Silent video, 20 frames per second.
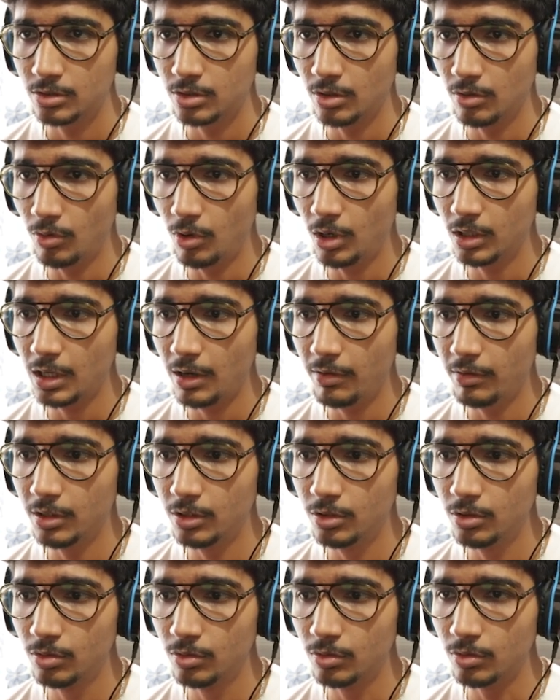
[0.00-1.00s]
So what I
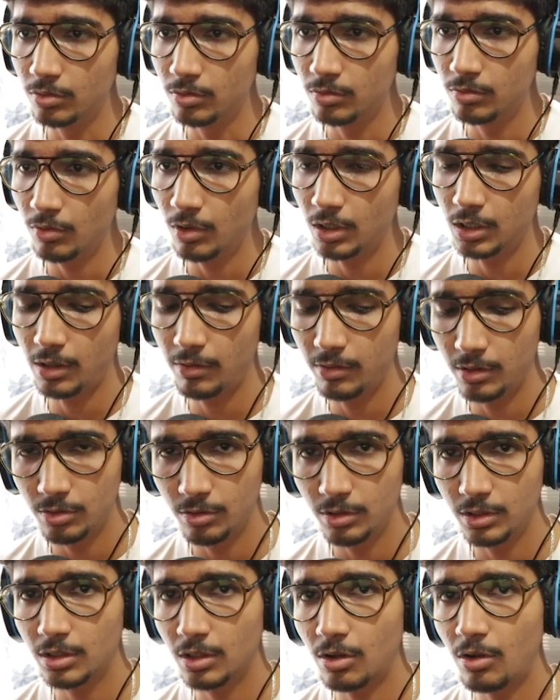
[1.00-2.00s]
will do
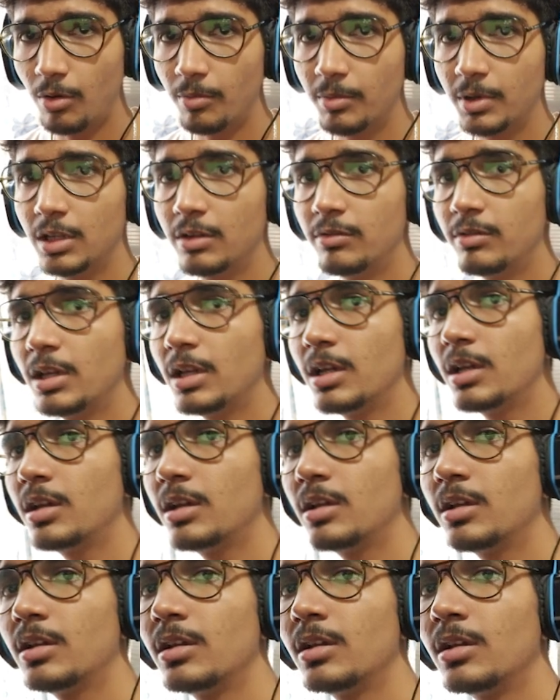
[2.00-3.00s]
in the comedy
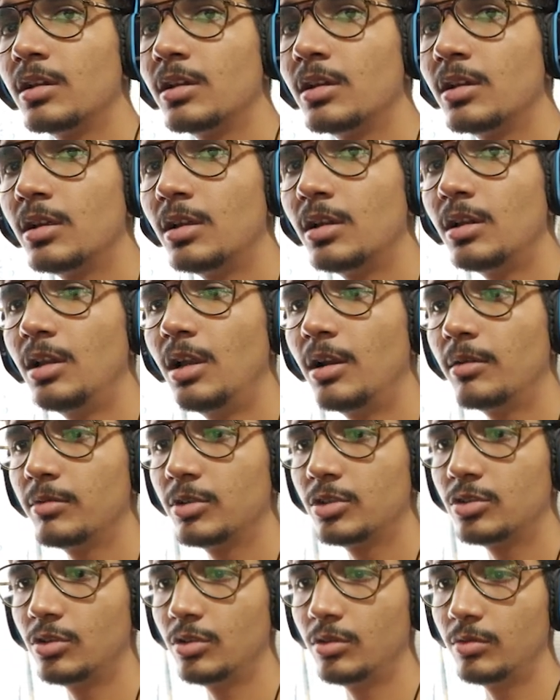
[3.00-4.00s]
way,
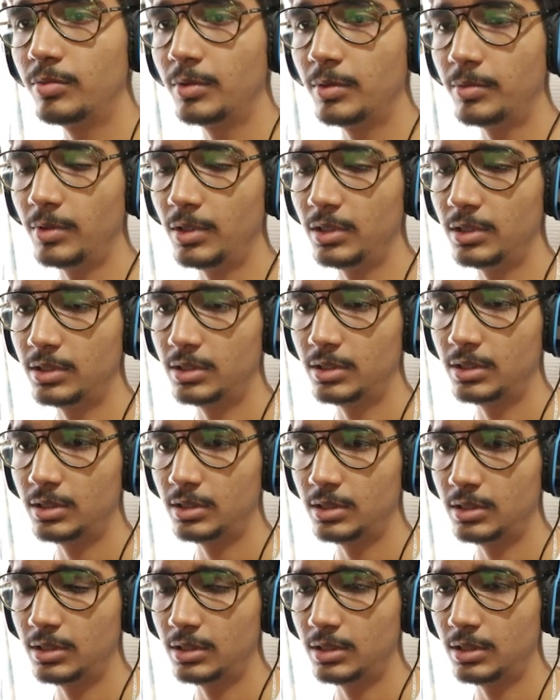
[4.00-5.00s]
let me show you
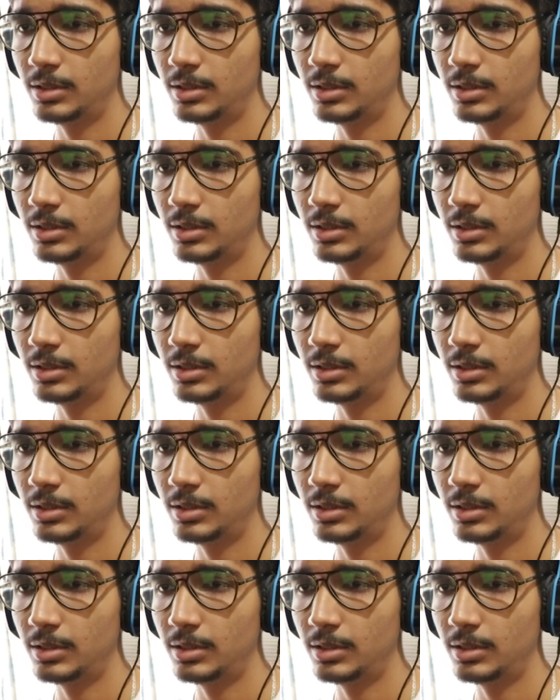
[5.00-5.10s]
peoples.